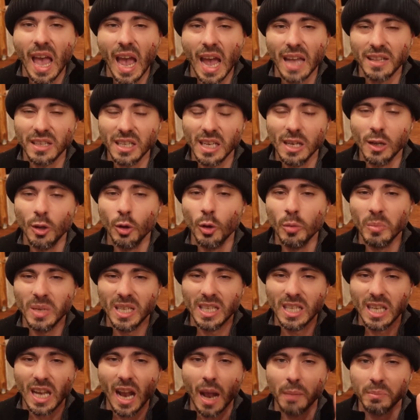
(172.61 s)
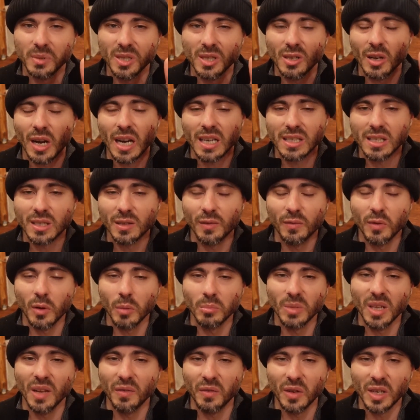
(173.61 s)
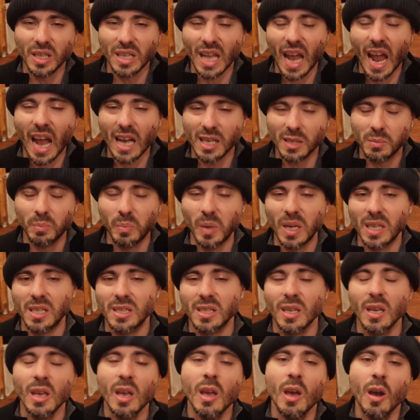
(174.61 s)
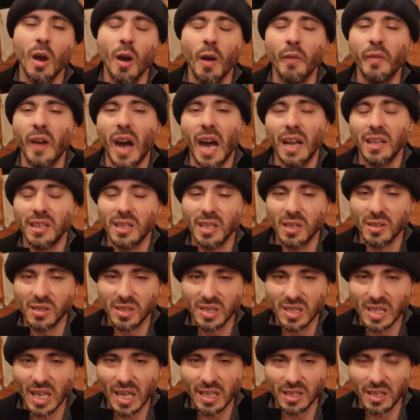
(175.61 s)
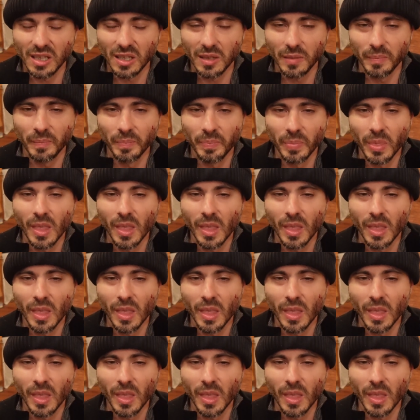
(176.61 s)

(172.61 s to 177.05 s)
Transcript: and illumine the abstracts from different aspects of understanding.